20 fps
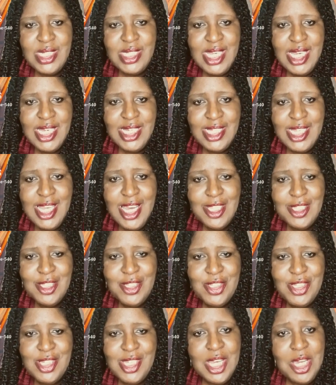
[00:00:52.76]
and
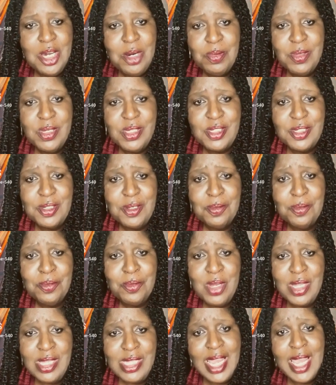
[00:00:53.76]
technology help us to
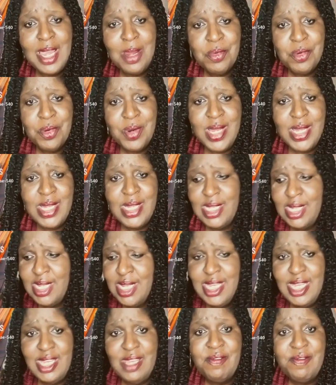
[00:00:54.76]
collaborate
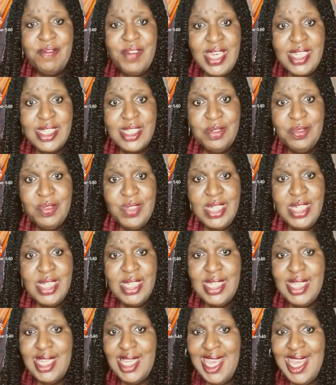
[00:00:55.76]

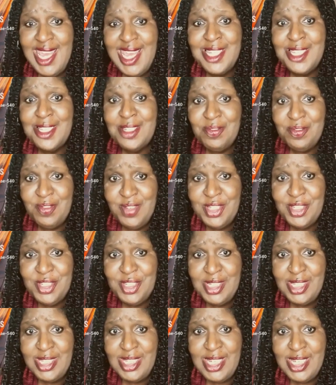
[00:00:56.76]
effectively and
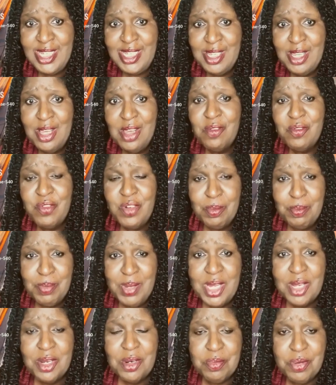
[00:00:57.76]
efficiently for
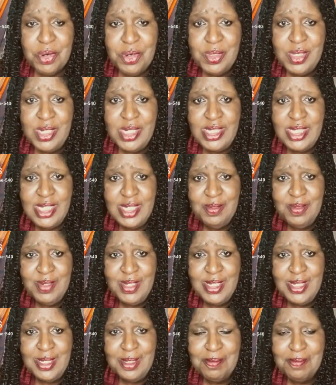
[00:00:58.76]
better
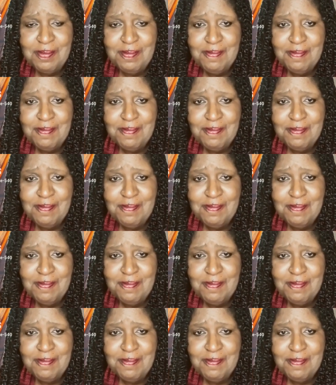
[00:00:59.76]
productivity.